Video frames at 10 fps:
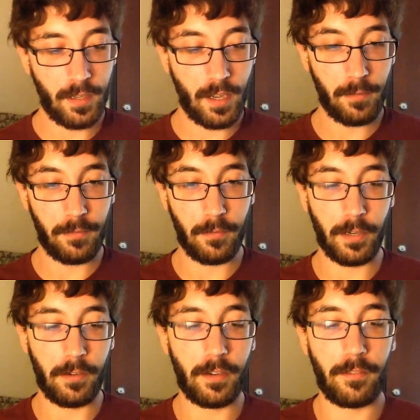And before
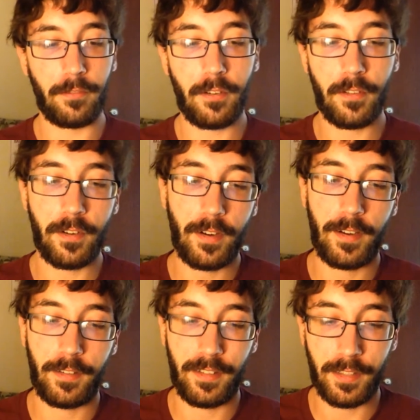we go any further,
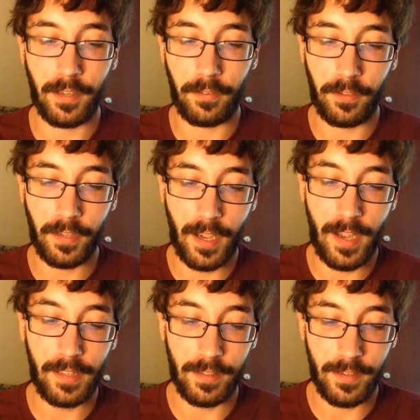let's get a look
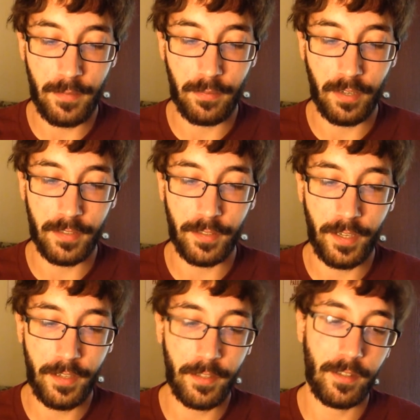at the
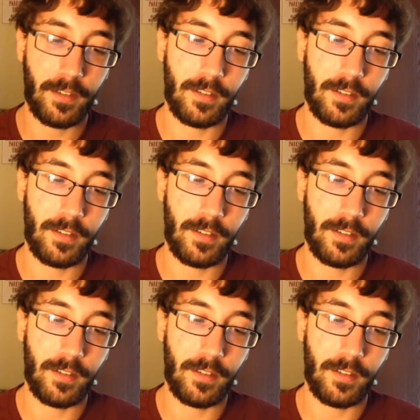presentation.